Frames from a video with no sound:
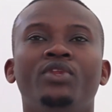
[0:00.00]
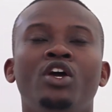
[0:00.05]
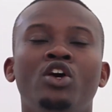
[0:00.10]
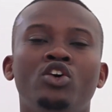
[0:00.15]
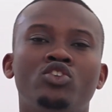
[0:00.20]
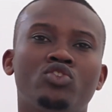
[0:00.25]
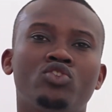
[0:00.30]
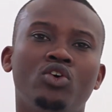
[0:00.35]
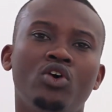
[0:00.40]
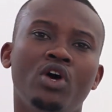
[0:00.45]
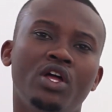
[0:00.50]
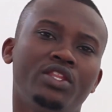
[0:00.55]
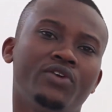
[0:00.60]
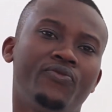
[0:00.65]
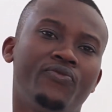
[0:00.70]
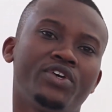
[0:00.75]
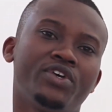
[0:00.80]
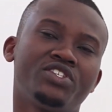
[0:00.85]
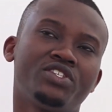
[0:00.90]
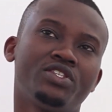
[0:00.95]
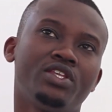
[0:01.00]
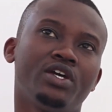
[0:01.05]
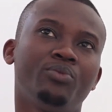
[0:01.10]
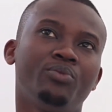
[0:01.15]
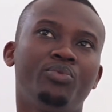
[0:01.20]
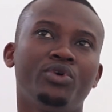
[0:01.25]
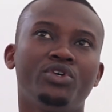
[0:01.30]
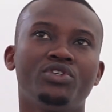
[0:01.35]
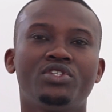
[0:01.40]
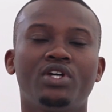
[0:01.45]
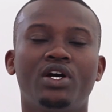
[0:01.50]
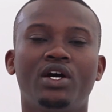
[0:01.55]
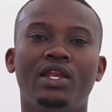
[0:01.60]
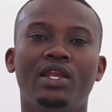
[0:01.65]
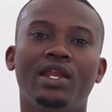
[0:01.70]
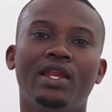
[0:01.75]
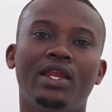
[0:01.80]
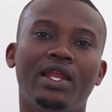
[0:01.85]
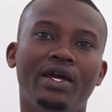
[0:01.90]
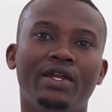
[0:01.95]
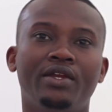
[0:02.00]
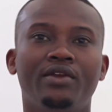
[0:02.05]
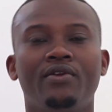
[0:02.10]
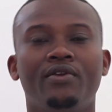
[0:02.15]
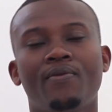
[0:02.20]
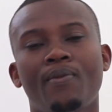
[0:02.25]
So the first step is learn.